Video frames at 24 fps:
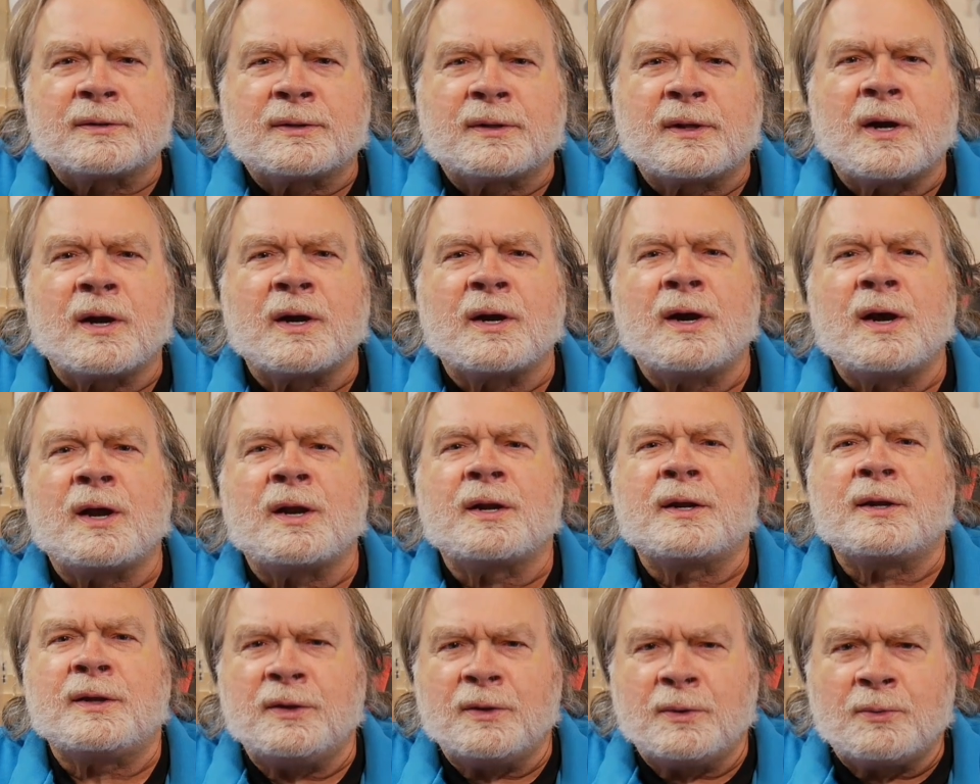Doggone
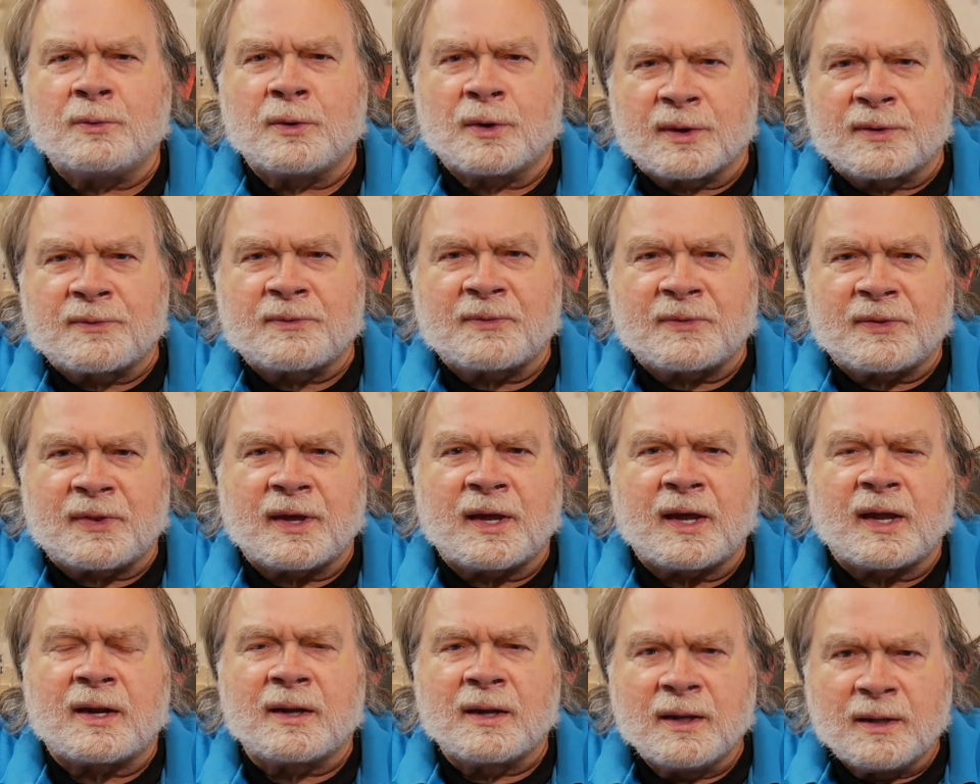it, you worked for
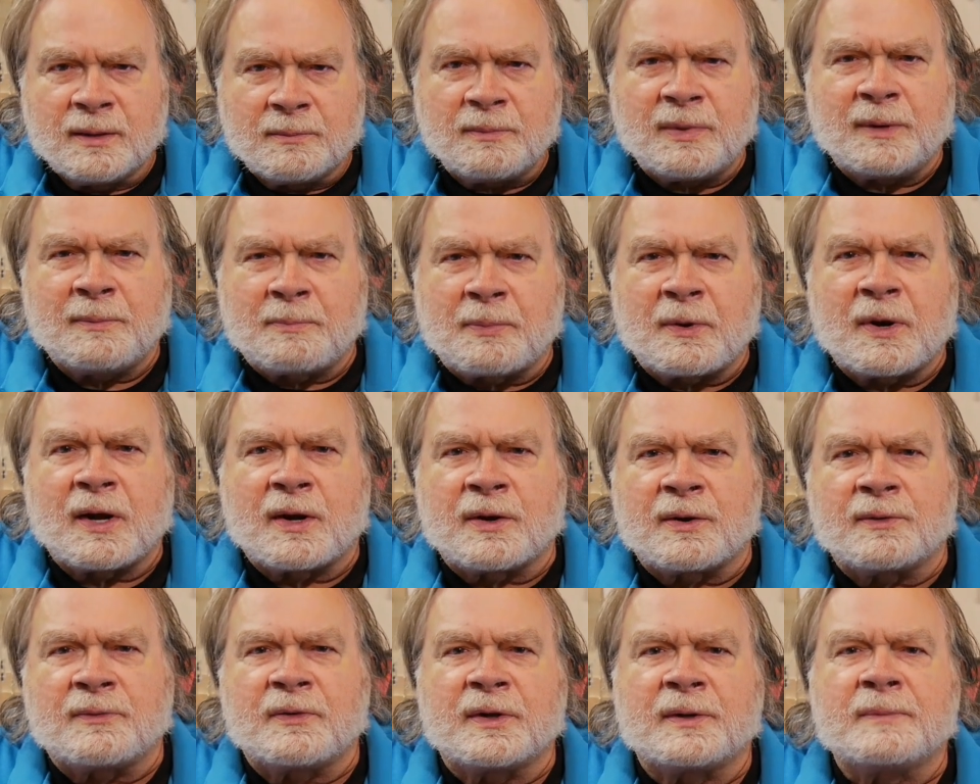that. Be
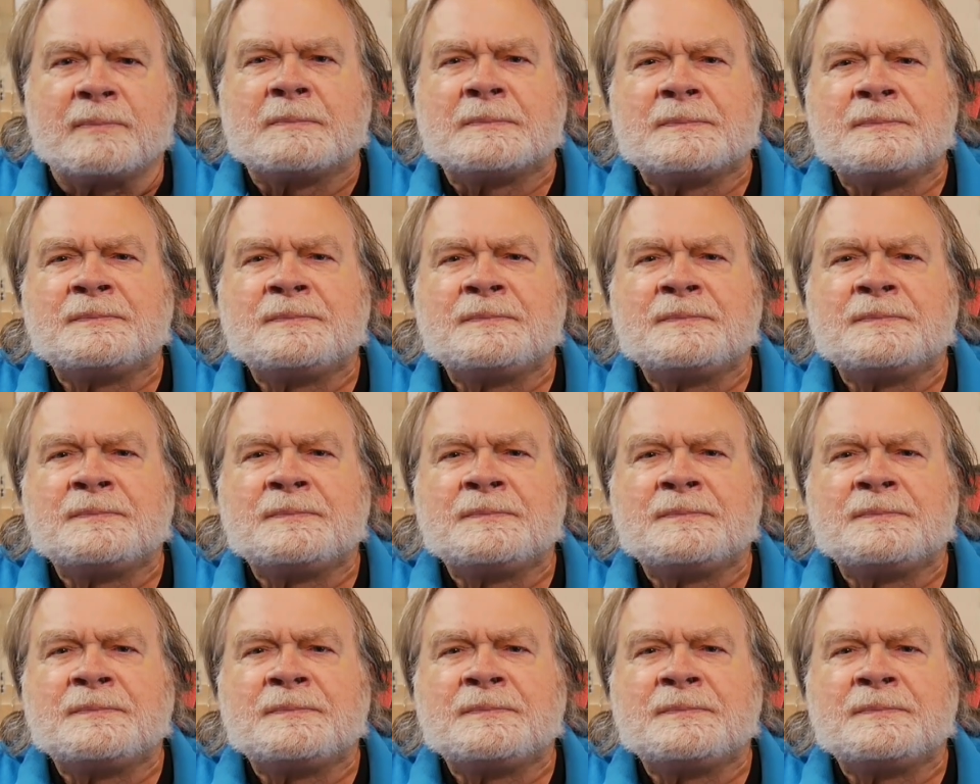proud of it.